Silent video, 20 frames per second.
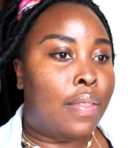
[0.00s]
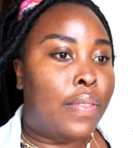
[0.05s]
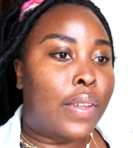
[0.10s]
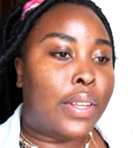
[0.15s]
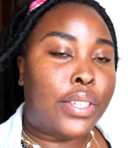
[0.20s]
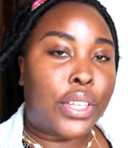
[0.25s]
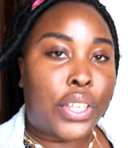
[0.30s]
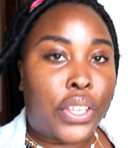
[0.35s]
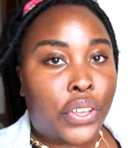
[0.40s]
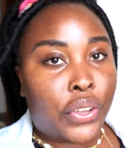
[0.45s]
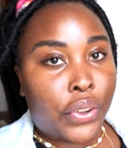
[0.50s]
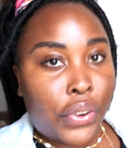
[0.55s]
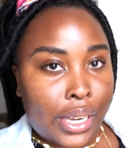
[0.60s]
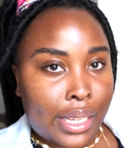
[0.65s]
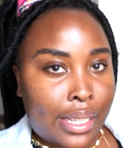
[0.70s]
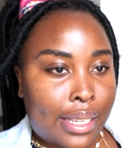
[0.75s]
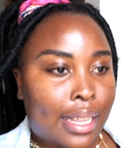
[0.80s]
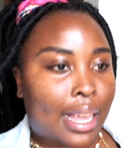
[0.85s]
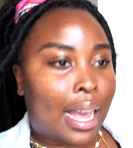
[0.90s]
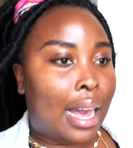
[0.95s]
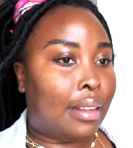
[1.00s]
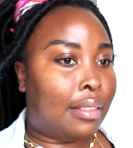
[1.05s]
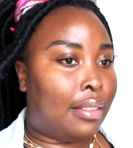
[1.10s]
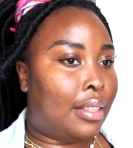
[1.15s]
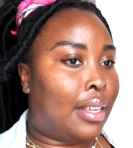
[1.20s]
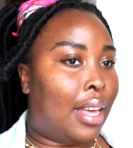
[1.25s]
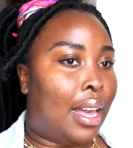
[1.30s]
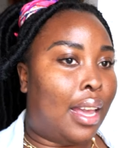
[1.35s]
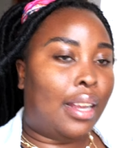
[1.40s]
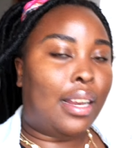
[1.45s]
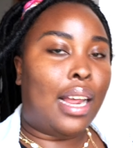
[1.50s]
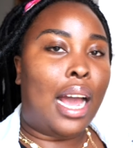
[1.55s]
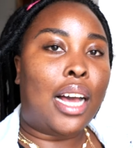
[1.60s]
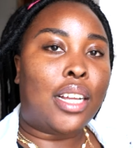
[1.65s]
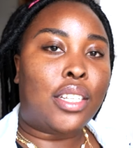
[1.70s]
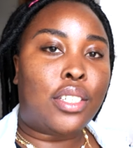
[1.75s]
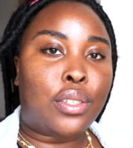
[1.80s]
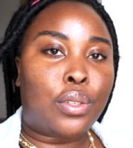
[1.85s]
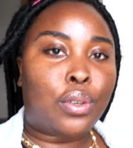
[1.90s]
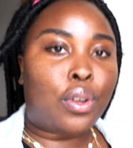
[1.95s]
the security at the gate
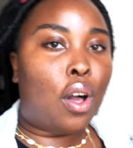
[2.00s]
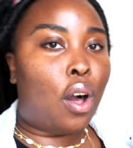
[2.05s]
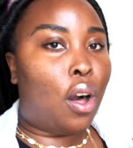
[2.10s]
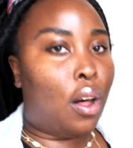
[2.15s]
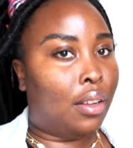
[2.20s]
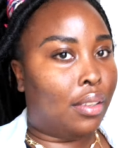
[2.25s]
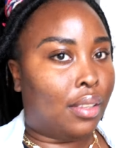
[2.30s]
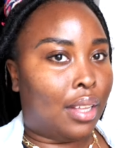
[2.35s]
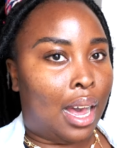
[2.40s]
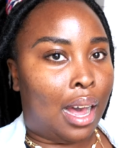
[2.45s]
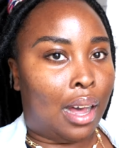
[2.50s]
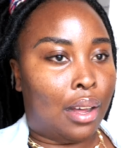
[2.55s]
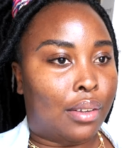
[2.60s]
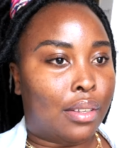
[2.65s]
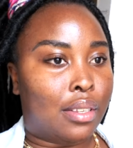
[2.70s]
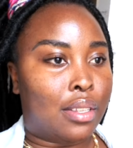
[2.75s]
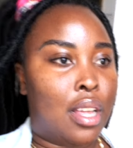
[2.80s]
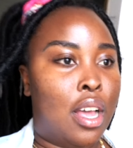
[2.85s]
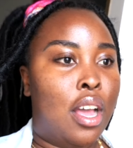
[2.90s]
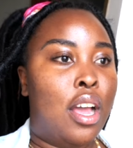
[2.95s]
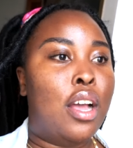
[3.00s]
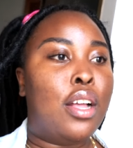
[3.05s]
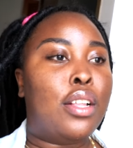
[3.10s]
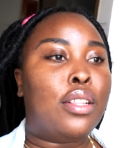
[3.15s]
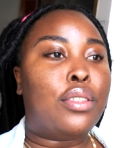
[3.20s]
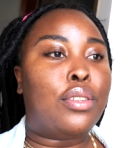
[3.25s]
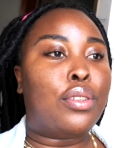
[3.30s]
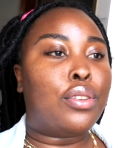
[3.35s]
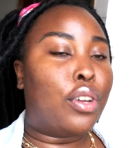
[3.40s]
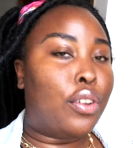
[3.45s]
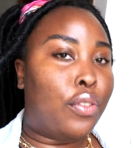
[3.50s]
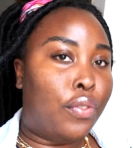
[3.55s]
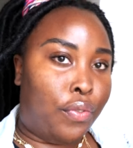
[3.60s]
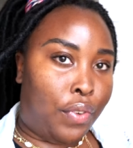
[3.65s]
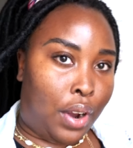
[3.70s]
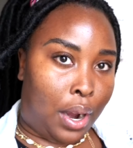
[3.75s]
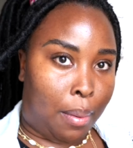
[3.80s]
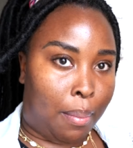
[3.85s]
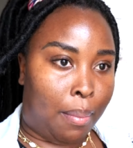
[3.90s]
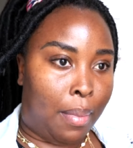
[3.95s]
has to call the house to
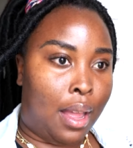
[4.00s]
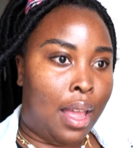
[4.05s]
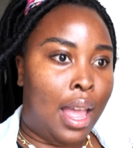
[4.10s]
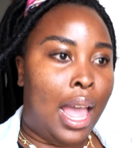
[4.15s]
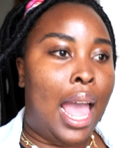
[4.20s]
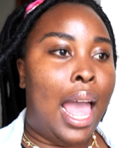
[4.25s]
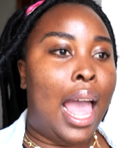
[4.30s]
confirm.